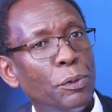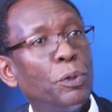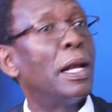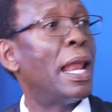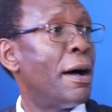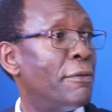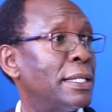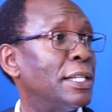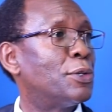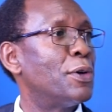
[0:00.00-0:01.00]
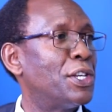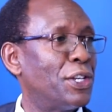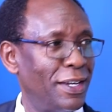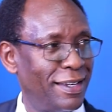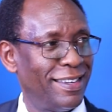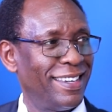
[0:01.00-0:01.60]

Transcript: would love a situation